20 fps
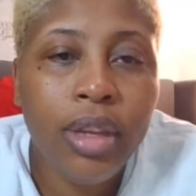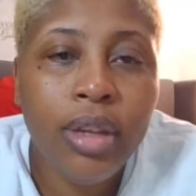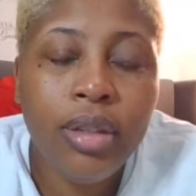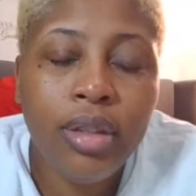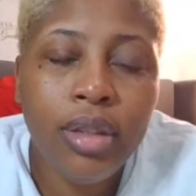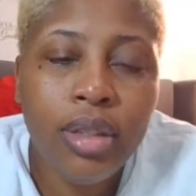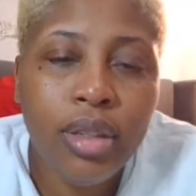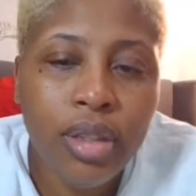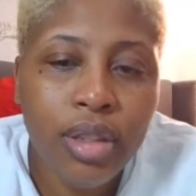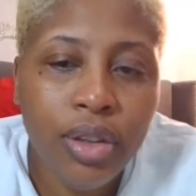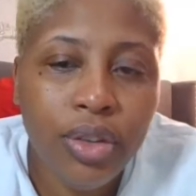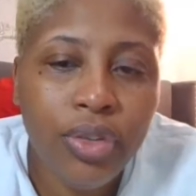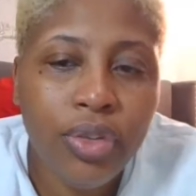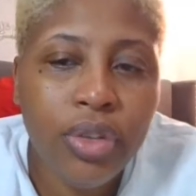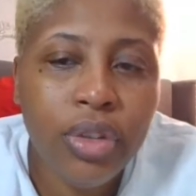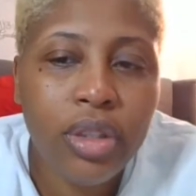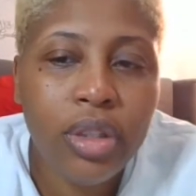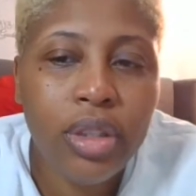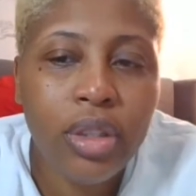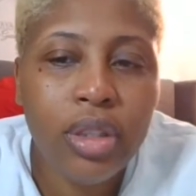And it's a
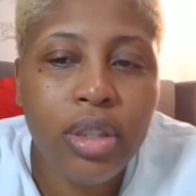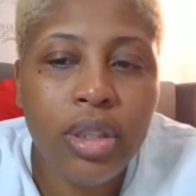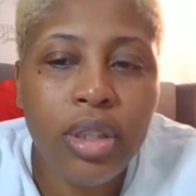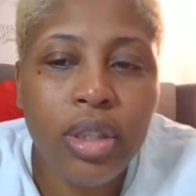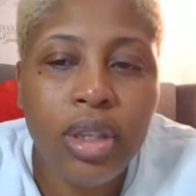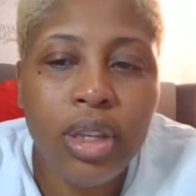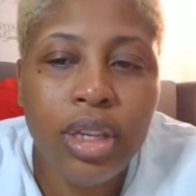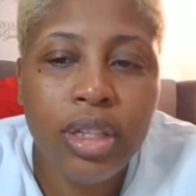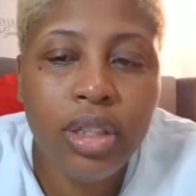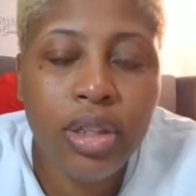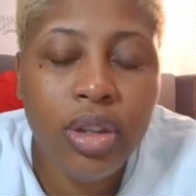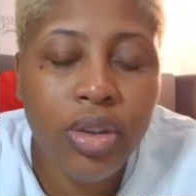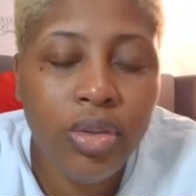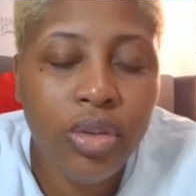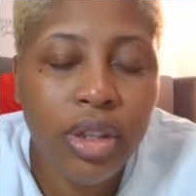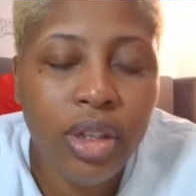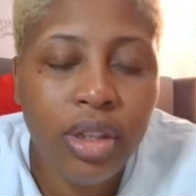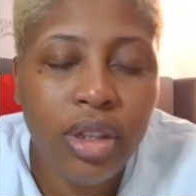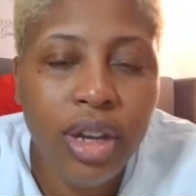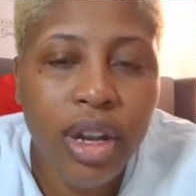difference, and that's a
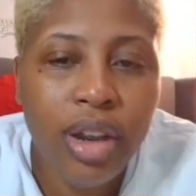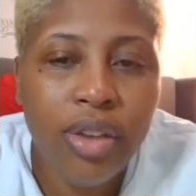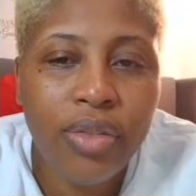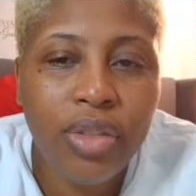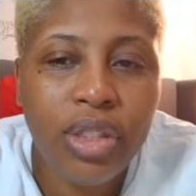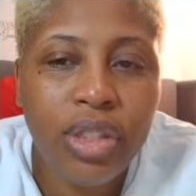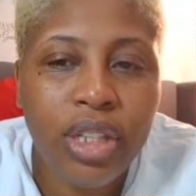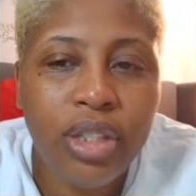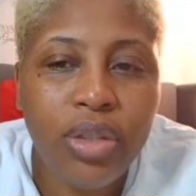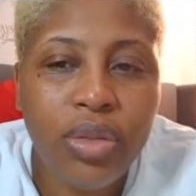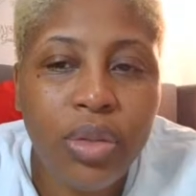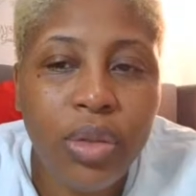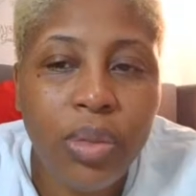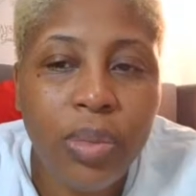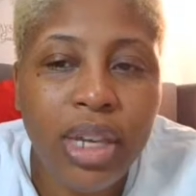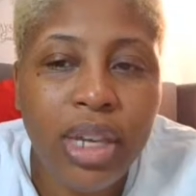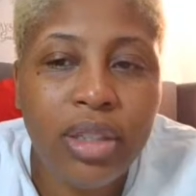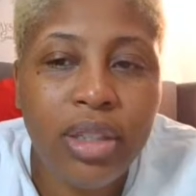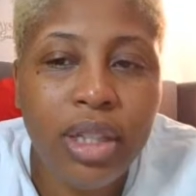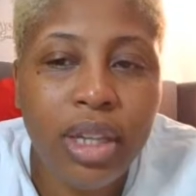whole nother conversation
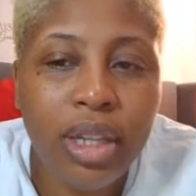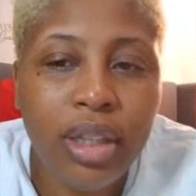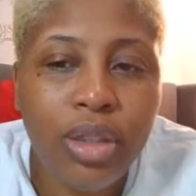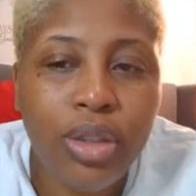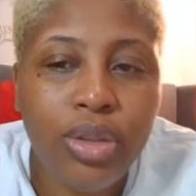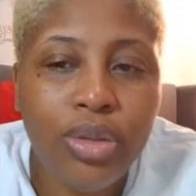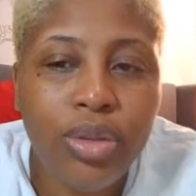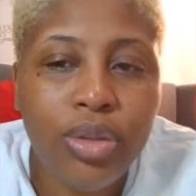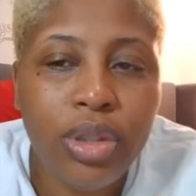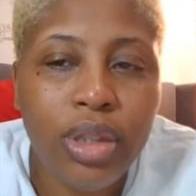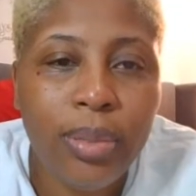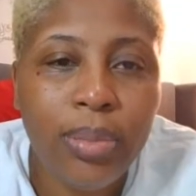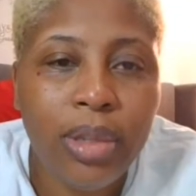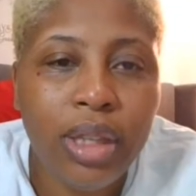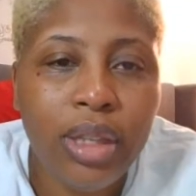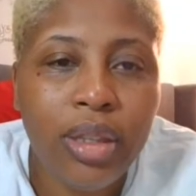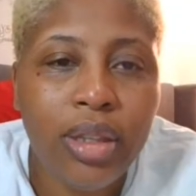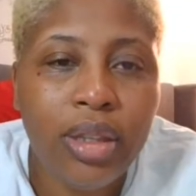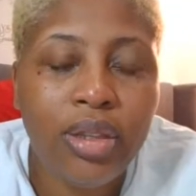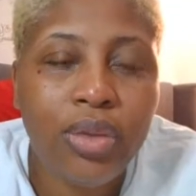with a man telling you
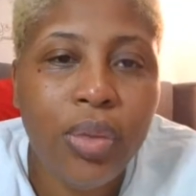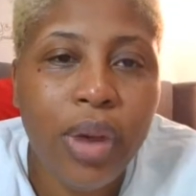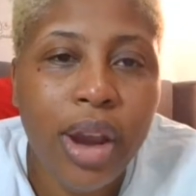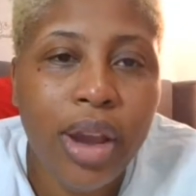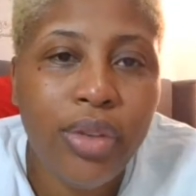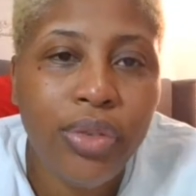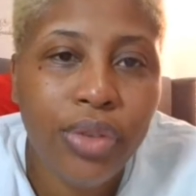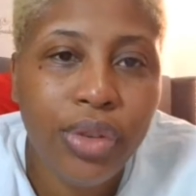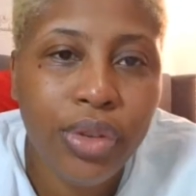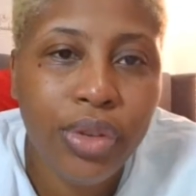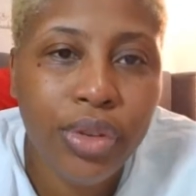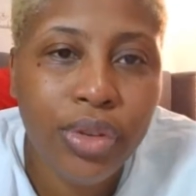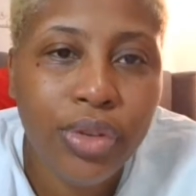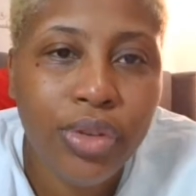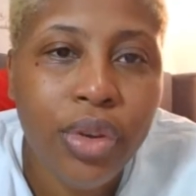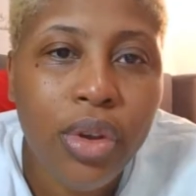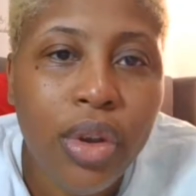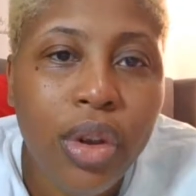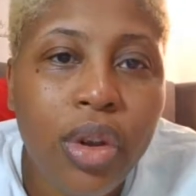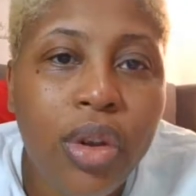something that's right for
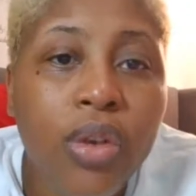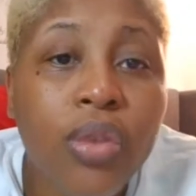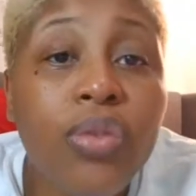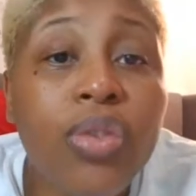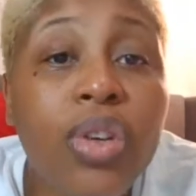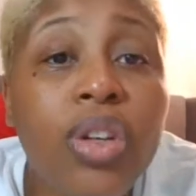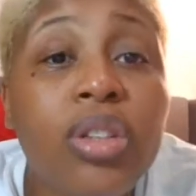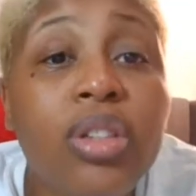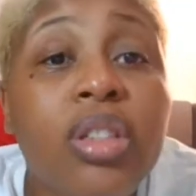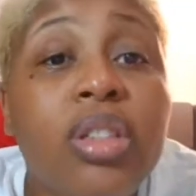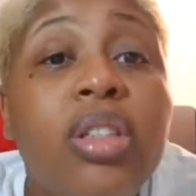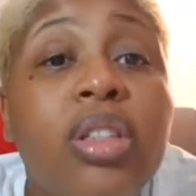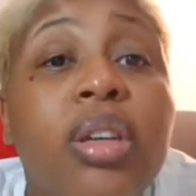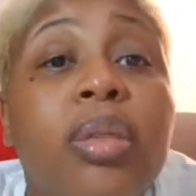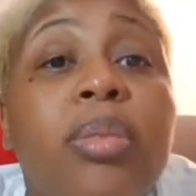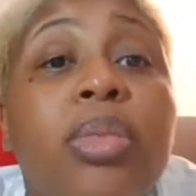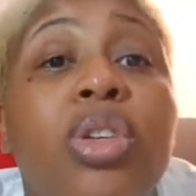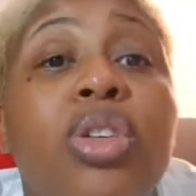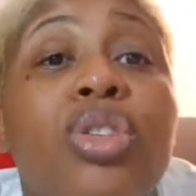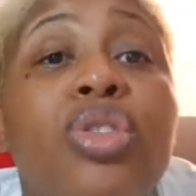you versus
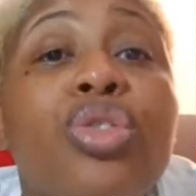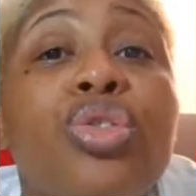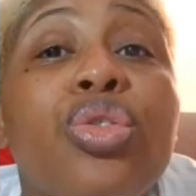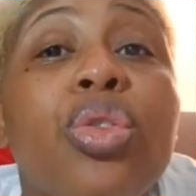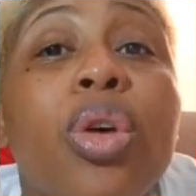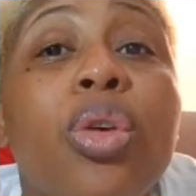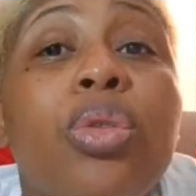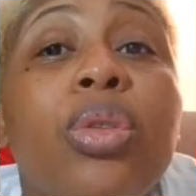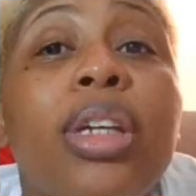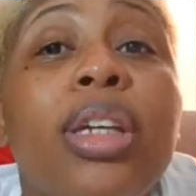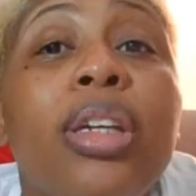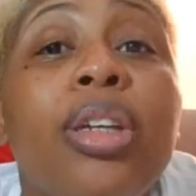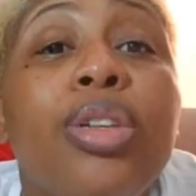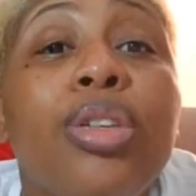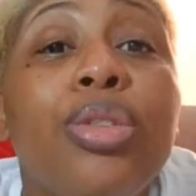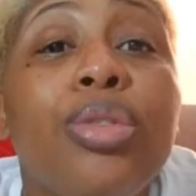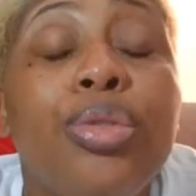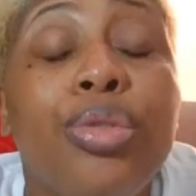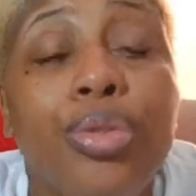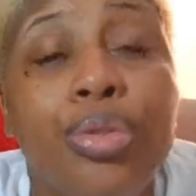him controlling
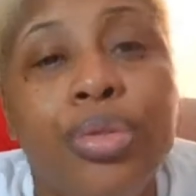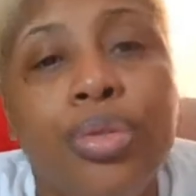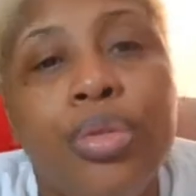you.